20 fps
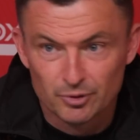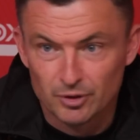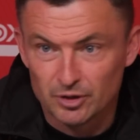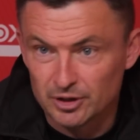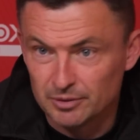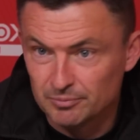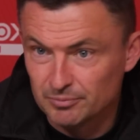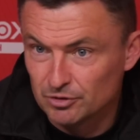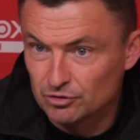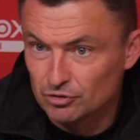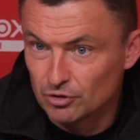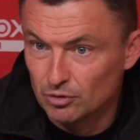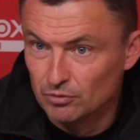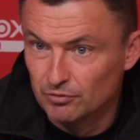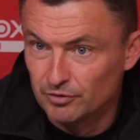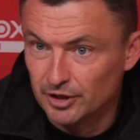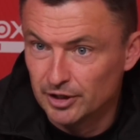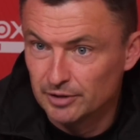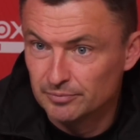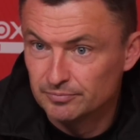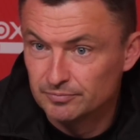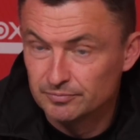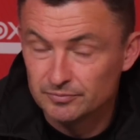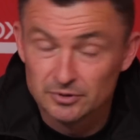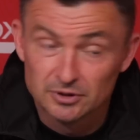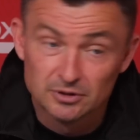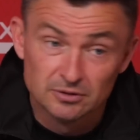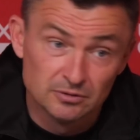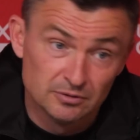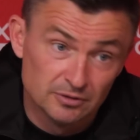brilliant, he's over it.
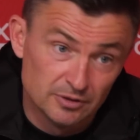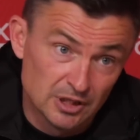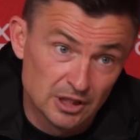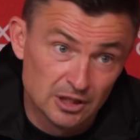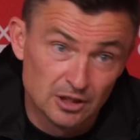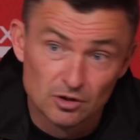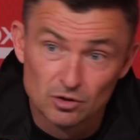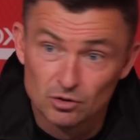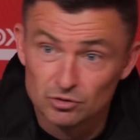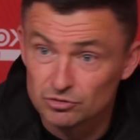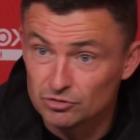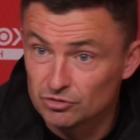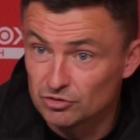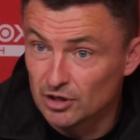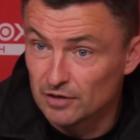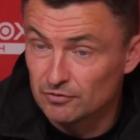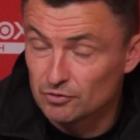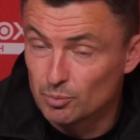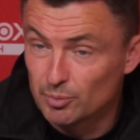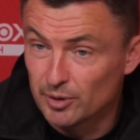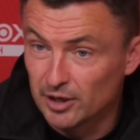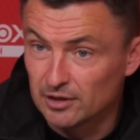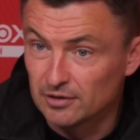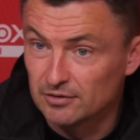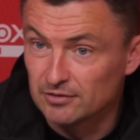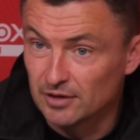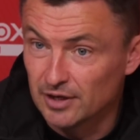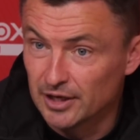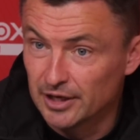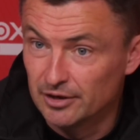And then he goes and saves a
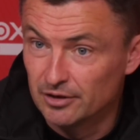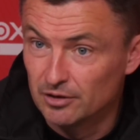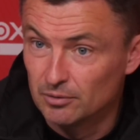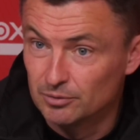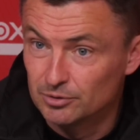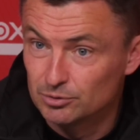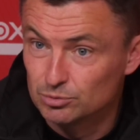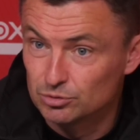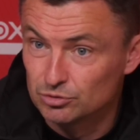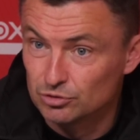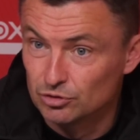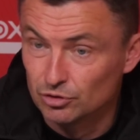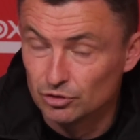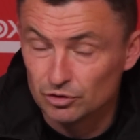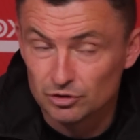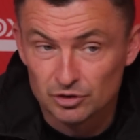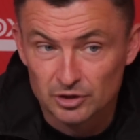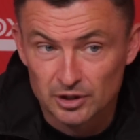penalty later on, which was good.